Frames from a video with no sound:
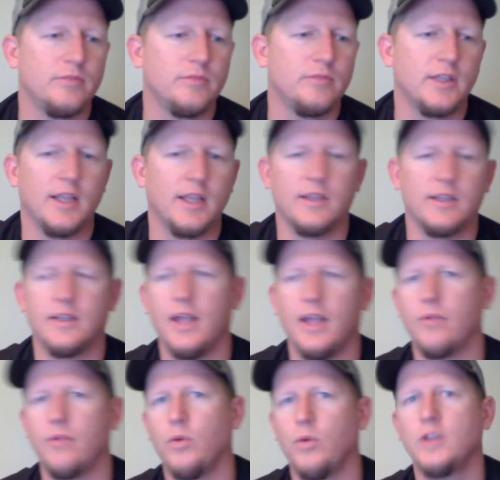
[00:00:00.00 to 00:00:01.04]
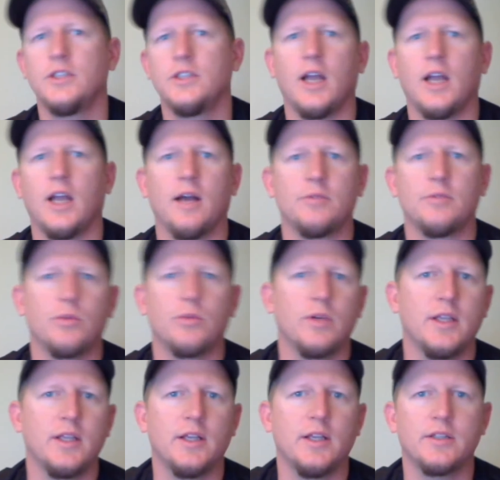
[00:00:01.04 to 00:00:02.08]
getting that one job
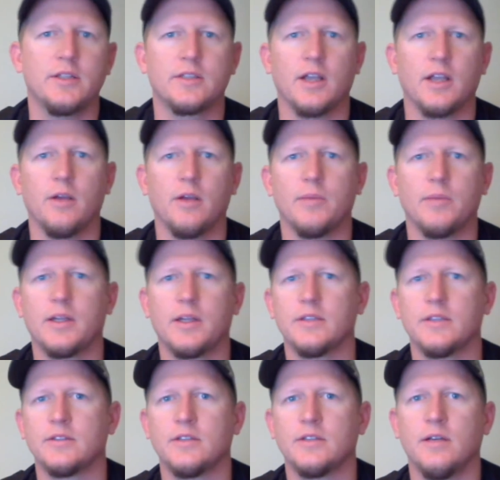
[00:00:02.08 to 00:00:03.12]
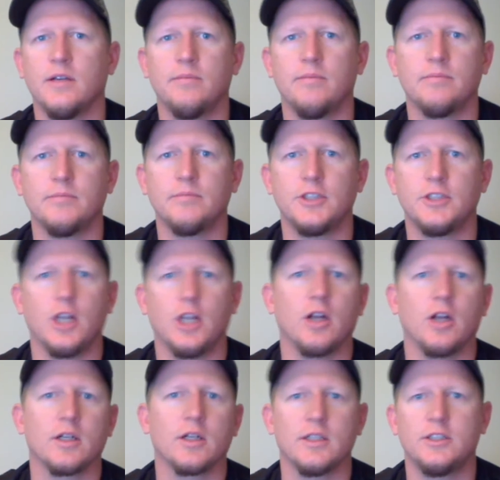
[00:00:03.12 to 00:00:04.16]
20 years ago because of some
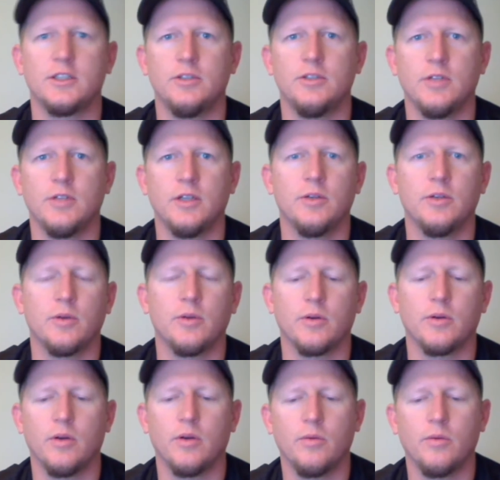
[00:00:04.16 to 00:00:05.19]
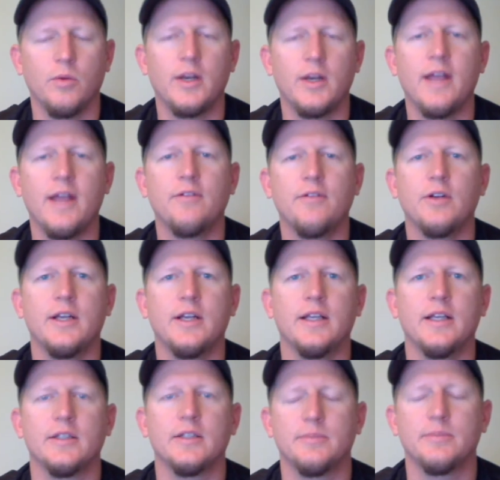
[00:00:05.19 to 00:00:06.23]
jerk that you knew, or whatever it is.